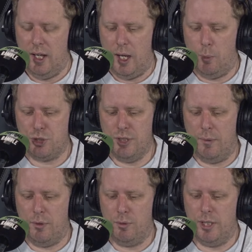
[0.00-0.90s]
And what's
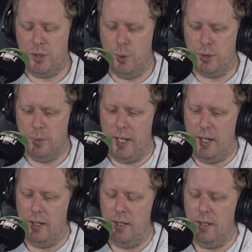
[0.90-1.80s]
never really talked
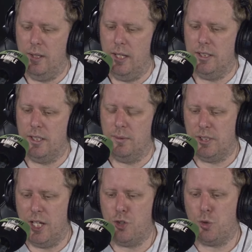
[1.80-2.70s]
about is the
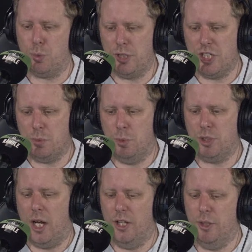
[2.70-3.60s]
central principle
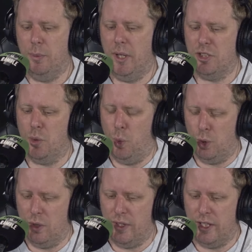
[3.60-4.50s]
which underpins
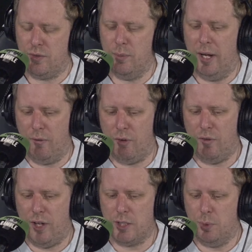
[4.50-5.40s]
all of this from every
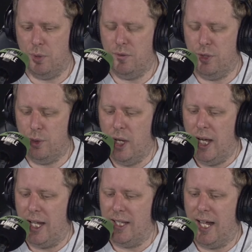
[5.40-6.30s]
fan's point of view.
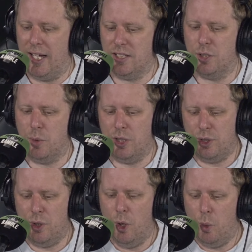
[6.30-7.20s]
And mm. that is the
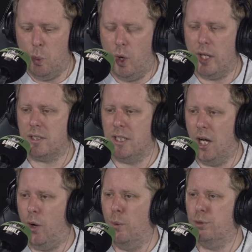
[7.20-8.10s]
question what is the
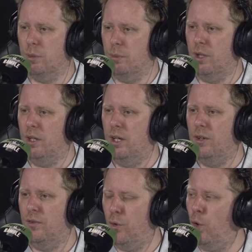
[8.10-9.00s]
ultimate
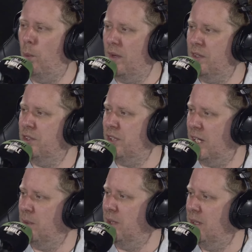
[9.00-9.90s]
form of
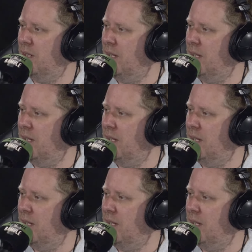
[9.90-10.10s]
entertainment?